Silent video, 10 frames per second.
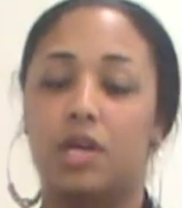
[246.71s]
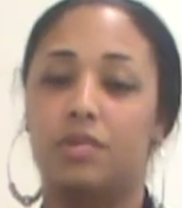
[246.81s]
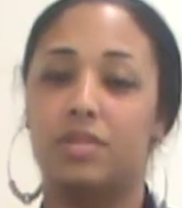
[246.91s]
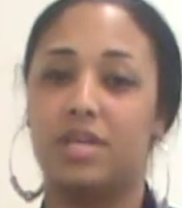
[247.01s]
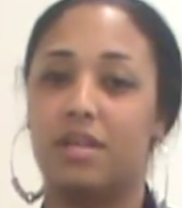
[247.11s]

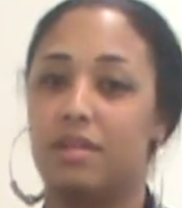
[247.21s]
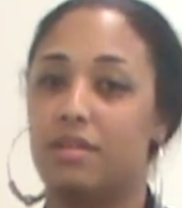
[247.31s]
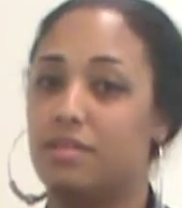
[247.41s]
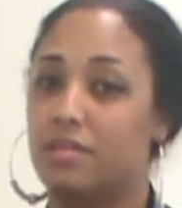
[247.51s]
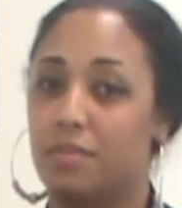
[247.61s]
You can tell that
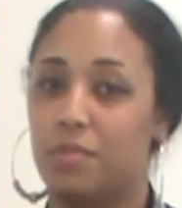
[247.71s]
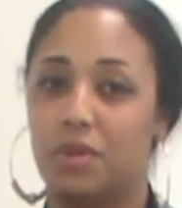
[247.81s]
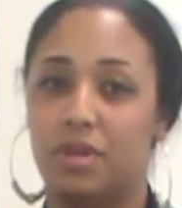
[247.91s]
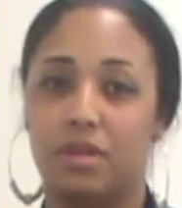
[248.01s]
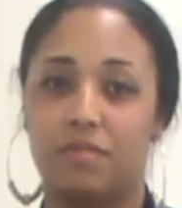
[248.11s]
it is a
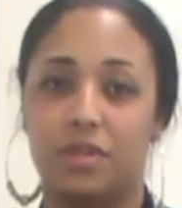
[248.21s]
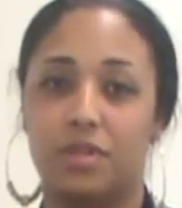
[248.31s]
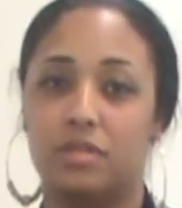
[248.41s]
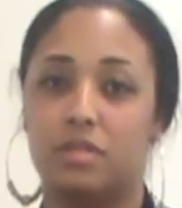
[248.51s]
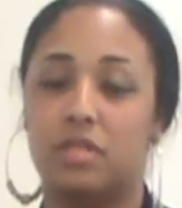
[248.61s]
community of
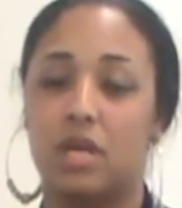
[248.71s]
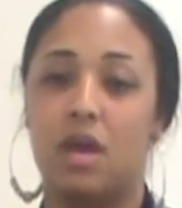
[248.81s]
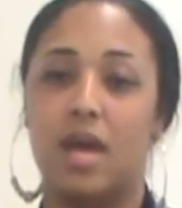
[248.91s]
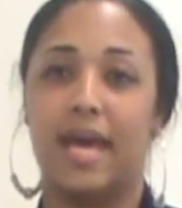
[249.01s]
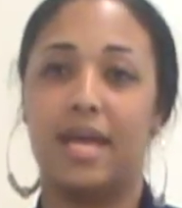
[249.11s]
learners
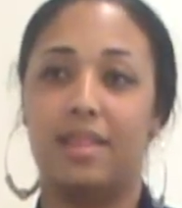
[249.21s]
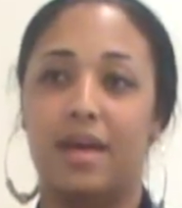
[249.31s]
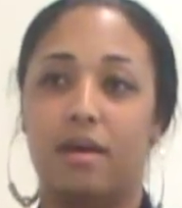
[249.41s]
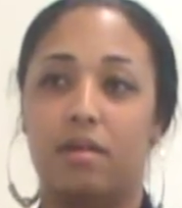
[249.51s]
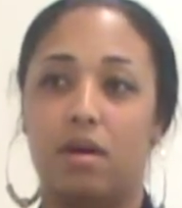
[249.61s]
and that